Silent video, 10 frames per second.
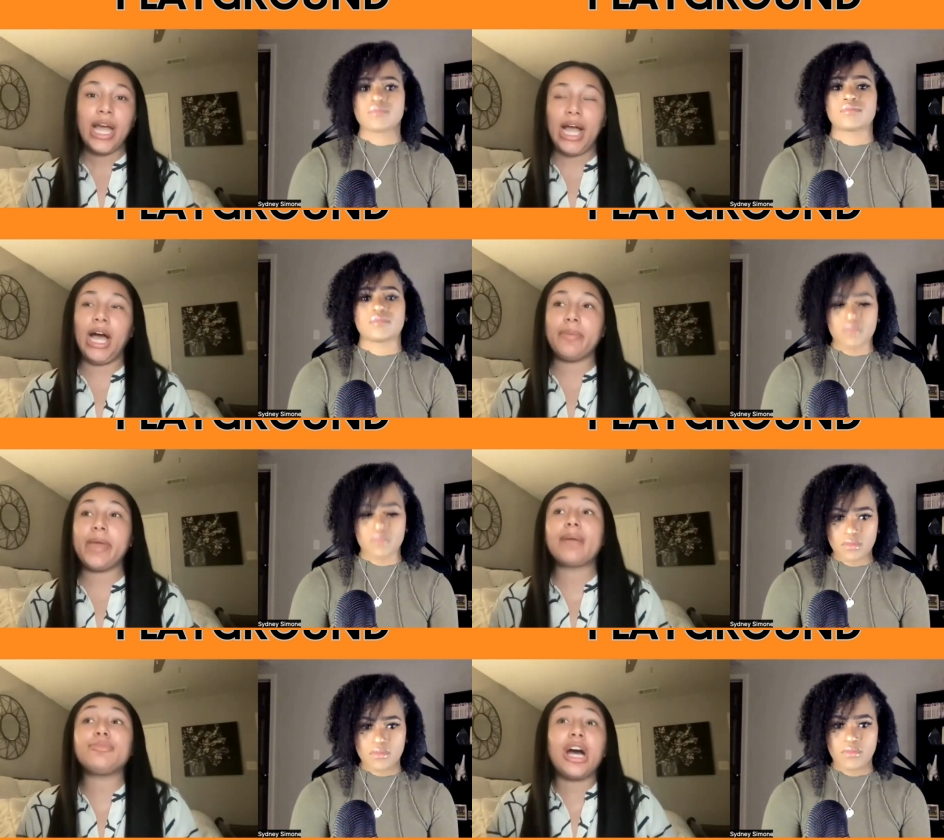
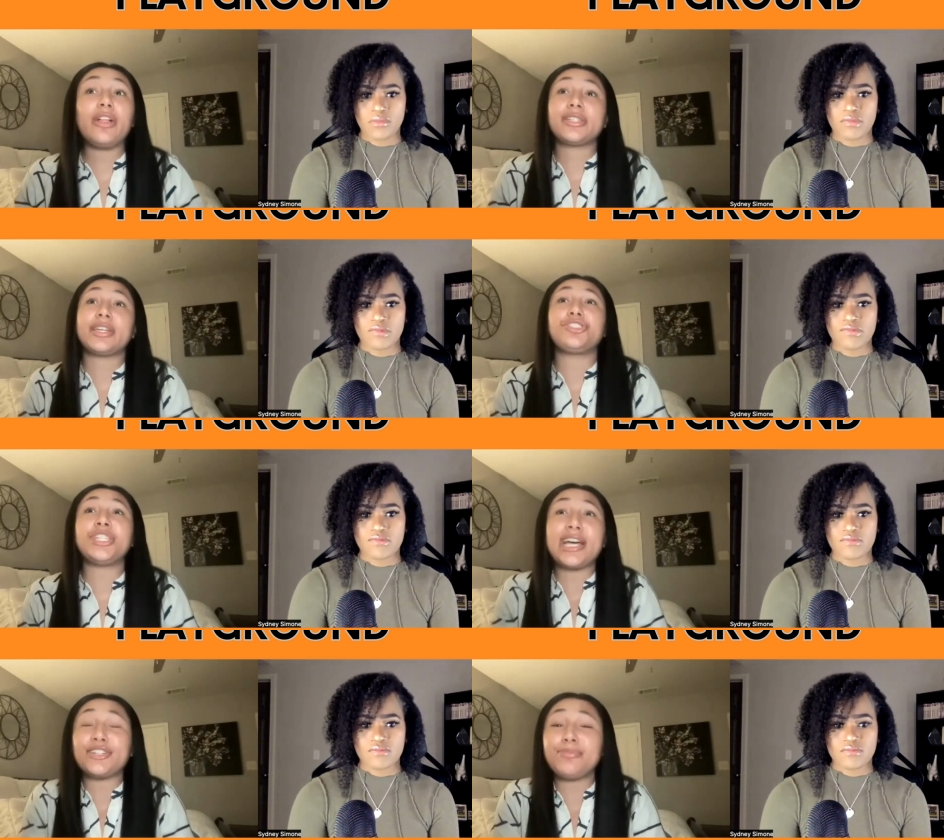Speaker 1: And I'm jealous because
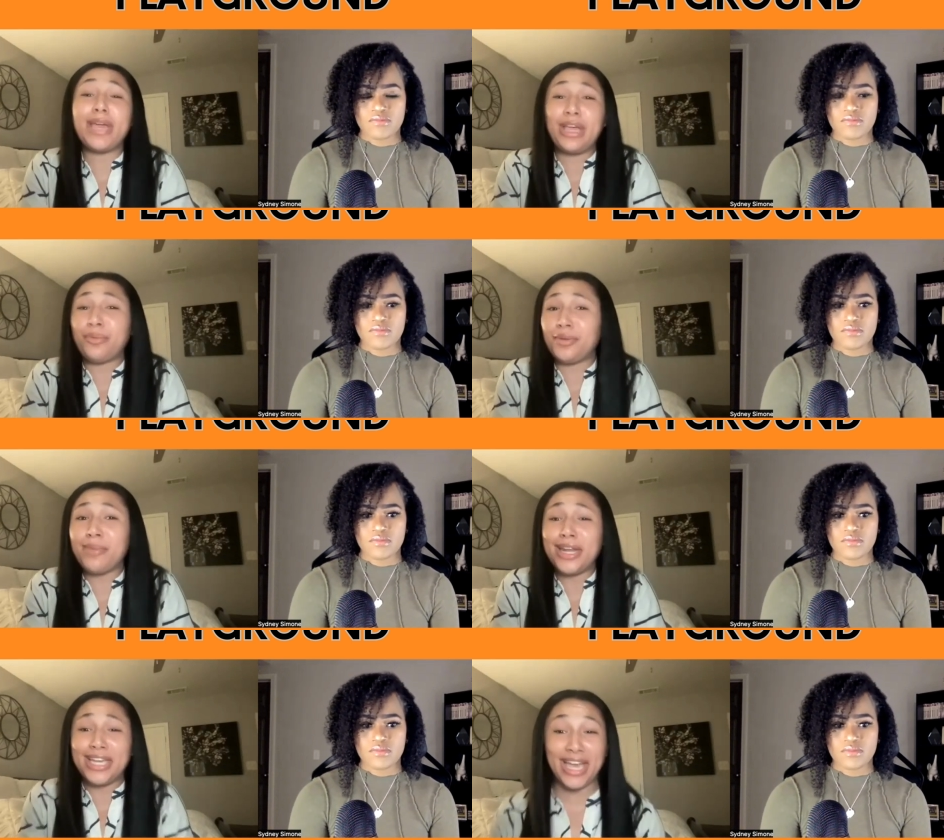she's actually making real
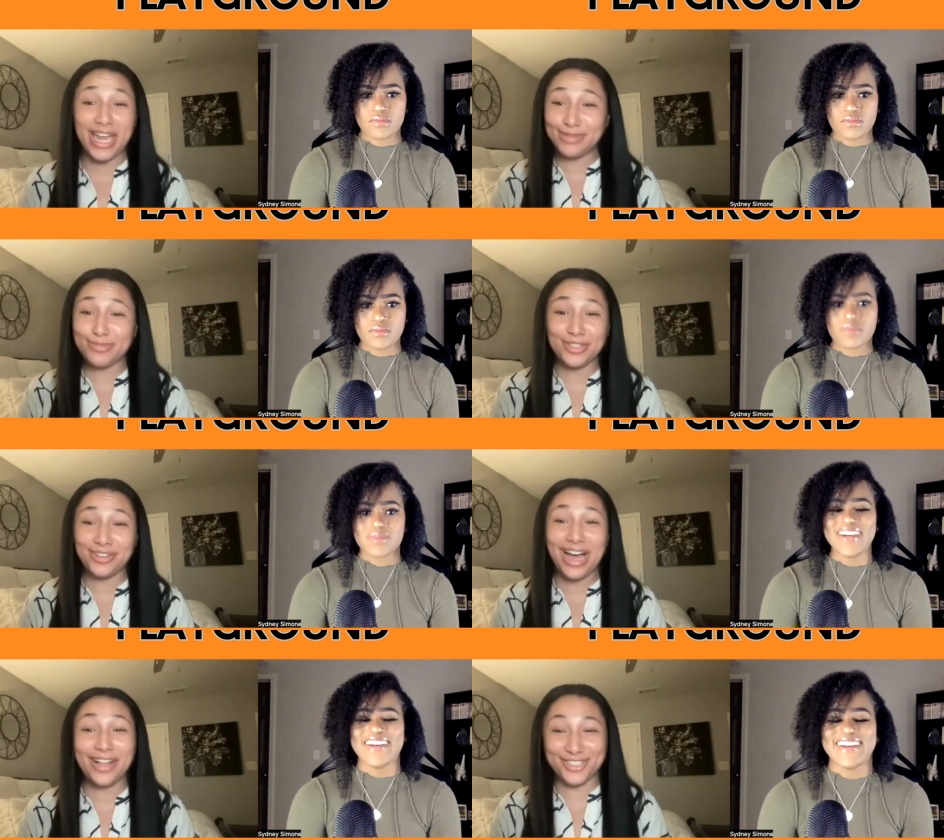money and I'm still
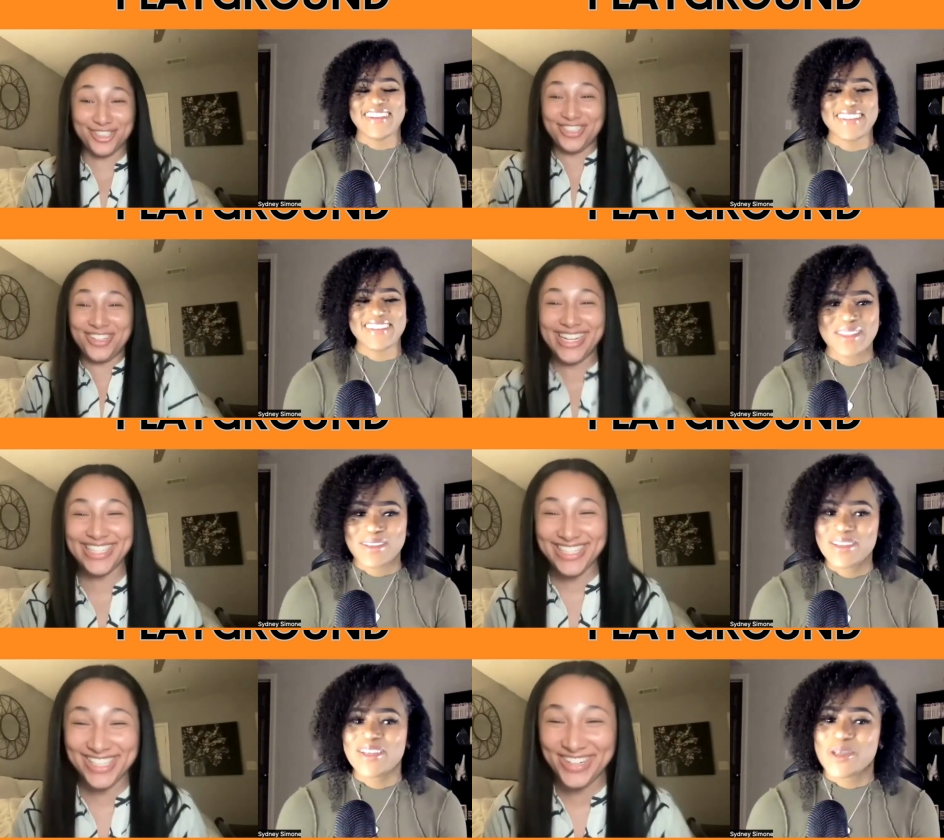a college student.
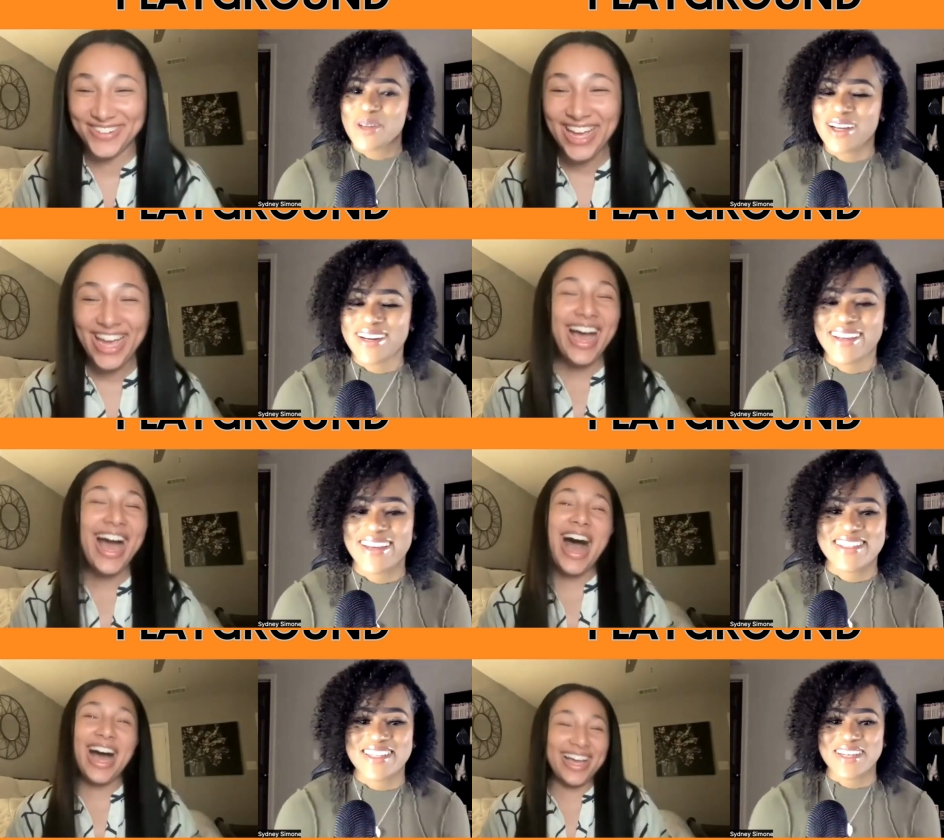So you're going to
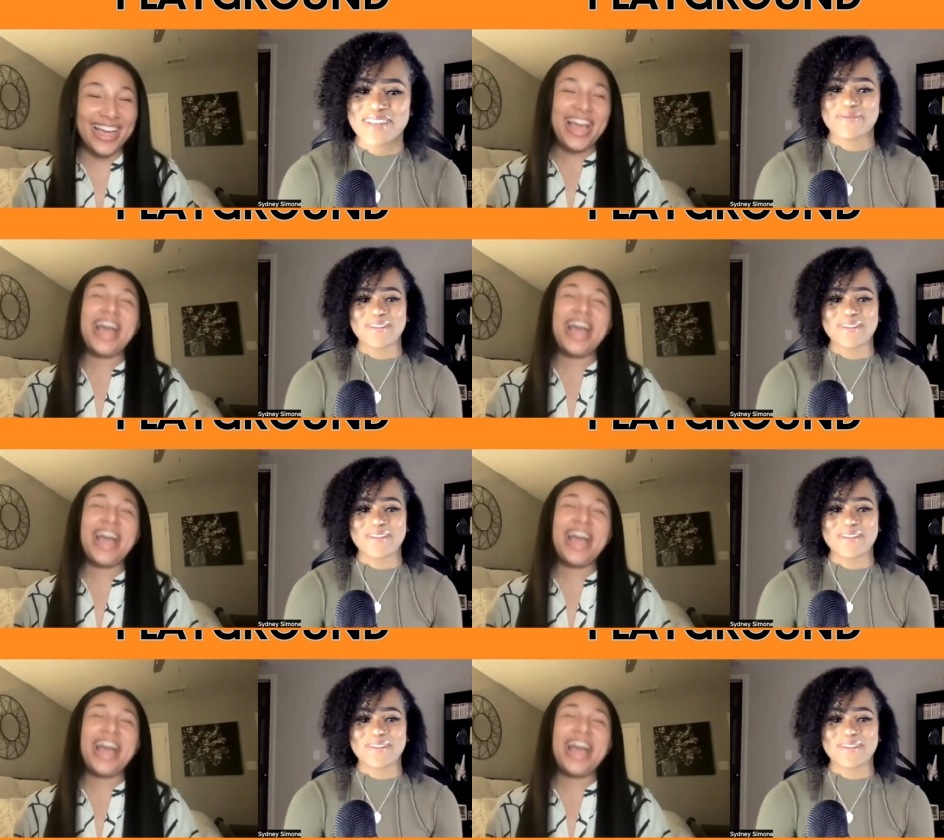catch up.